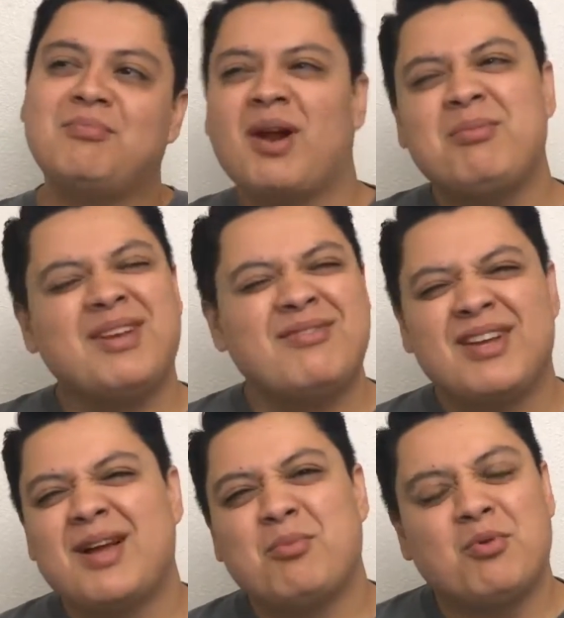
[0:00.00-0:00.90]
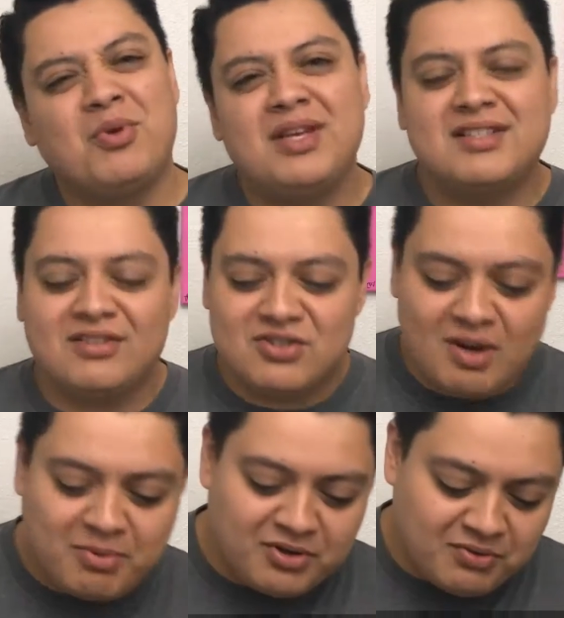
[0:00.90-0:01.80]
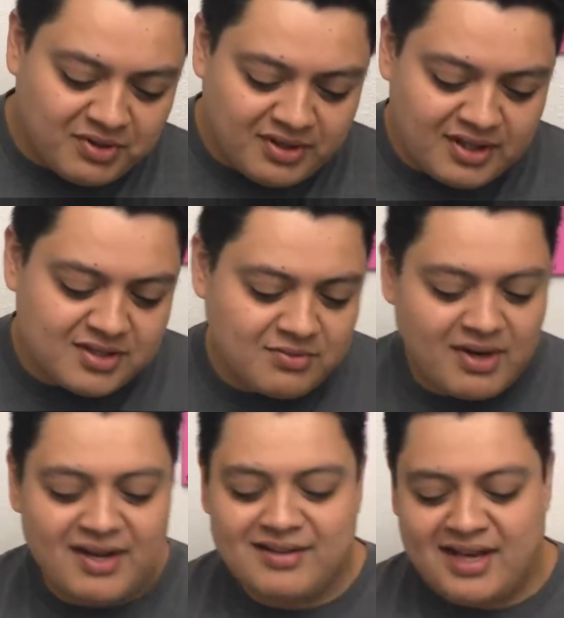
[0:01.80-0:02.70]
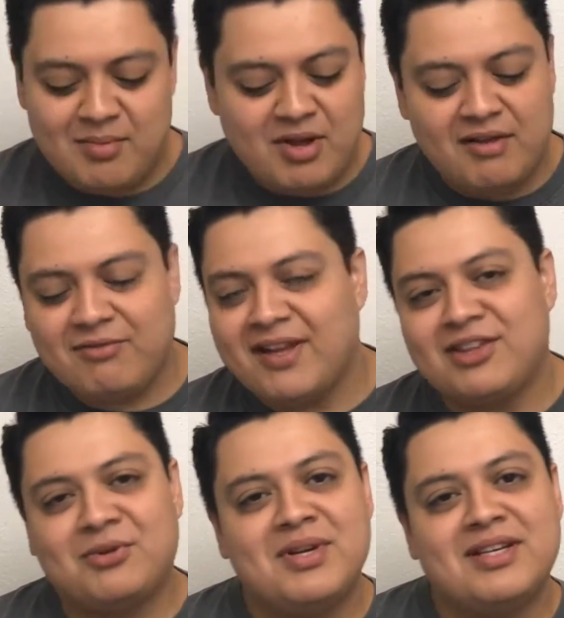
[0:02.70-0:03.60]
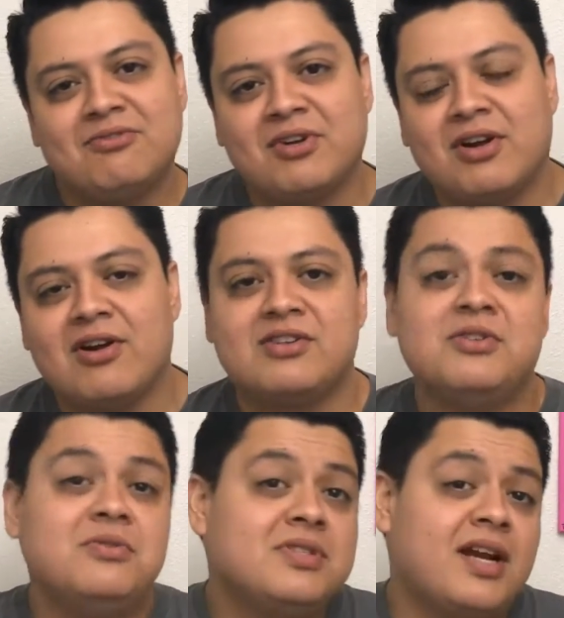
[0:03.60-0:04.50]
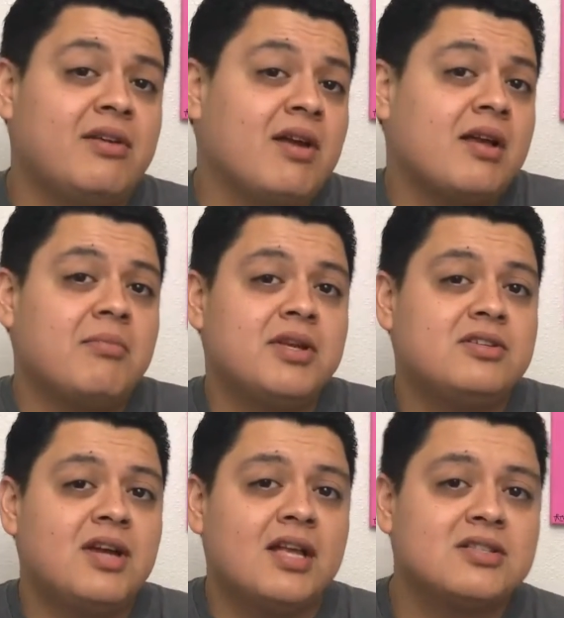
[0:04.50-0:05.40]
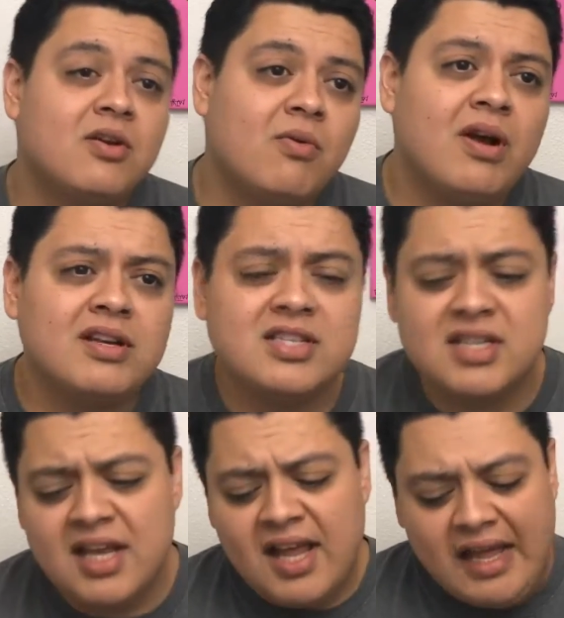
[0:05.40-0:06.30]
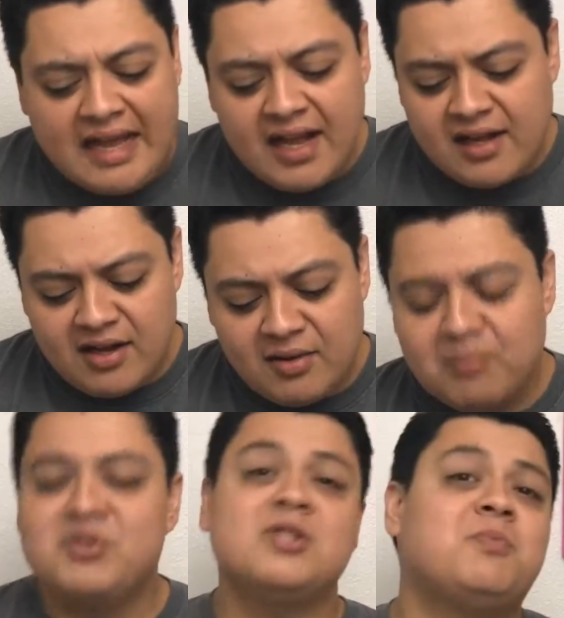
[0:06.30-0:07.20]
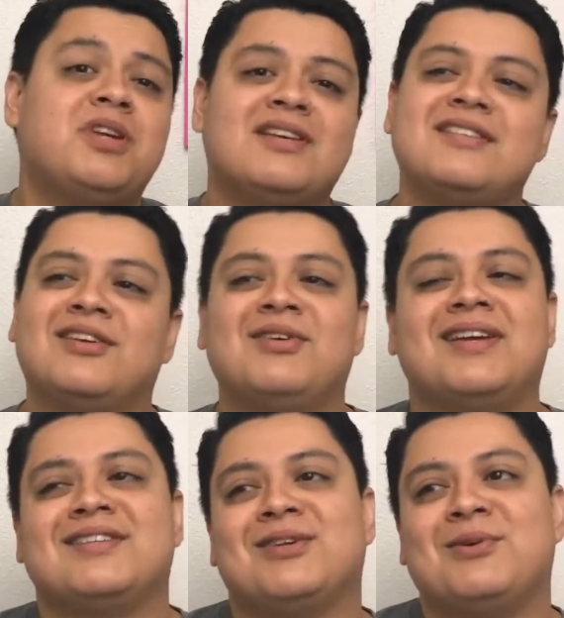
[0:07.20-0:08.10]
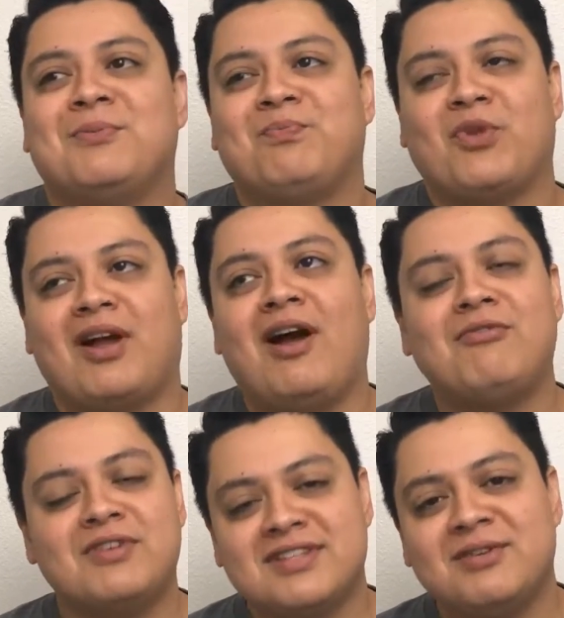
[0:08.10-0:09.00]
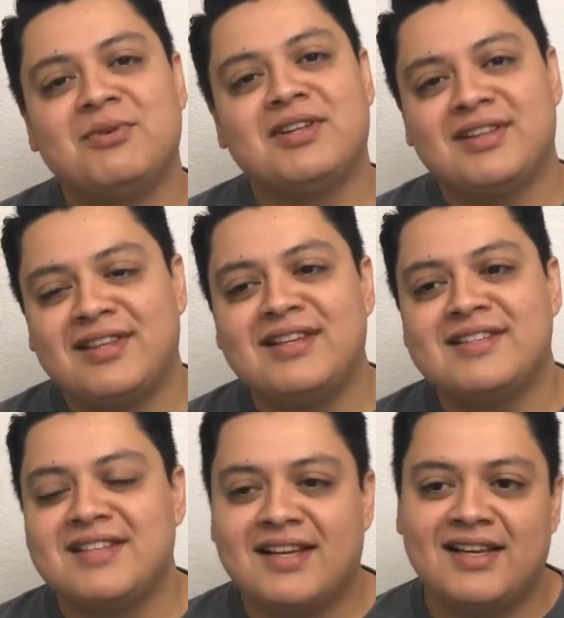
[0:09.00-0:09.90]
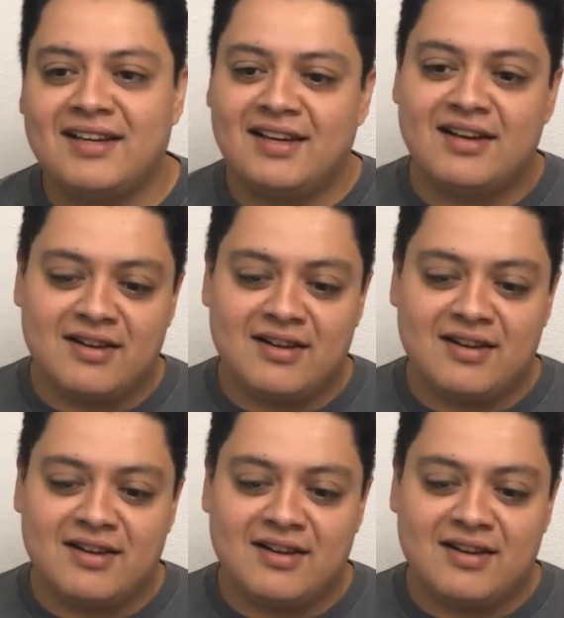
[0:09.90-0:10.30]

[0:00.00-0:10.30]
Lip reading: probably every couple weeks, I'll drop a new one of these where I name off like three different cartoons that I recommend you guys go watch. Just because, okay, so obviously one of the things that,